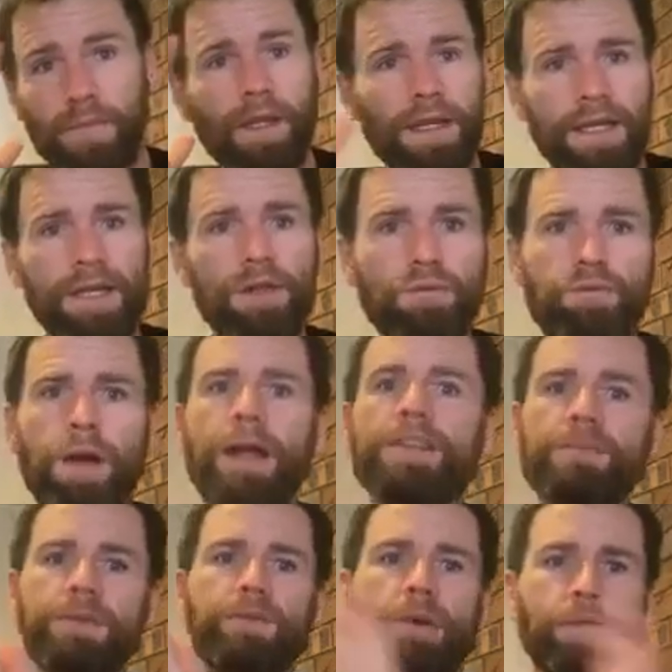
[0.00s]
in the
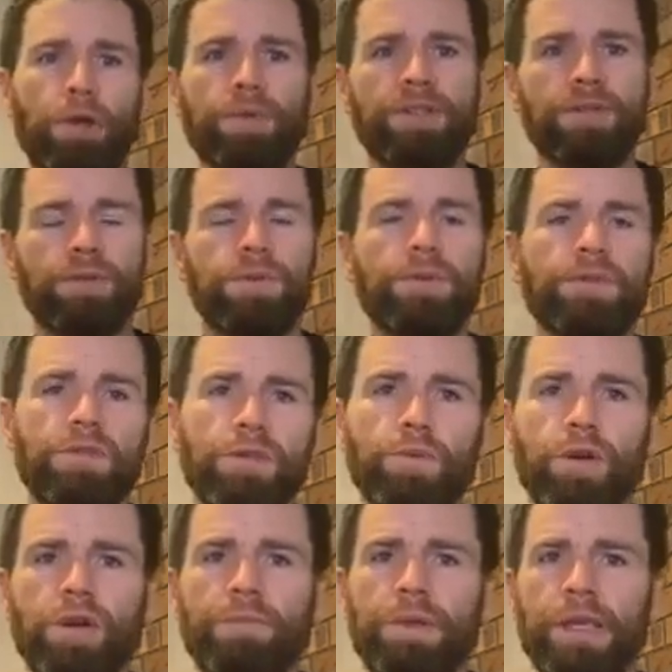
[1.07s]
runs between obstacles, you
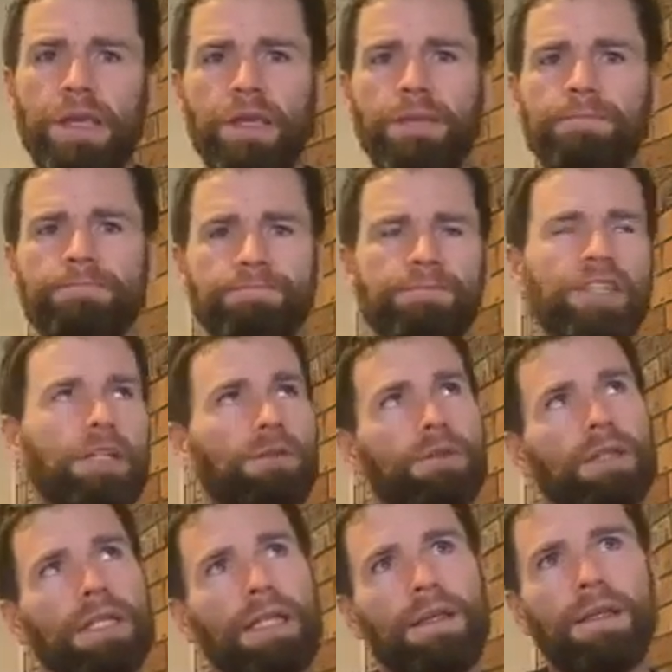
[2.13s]
want to be
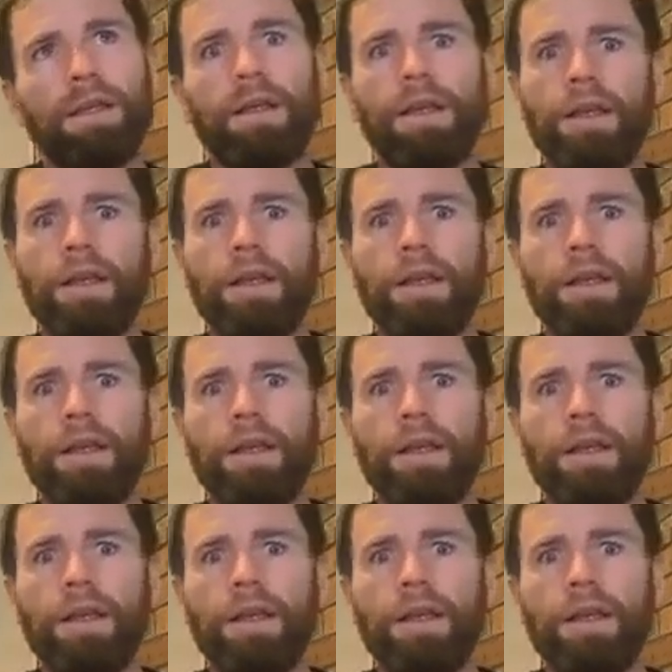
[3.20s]
generally,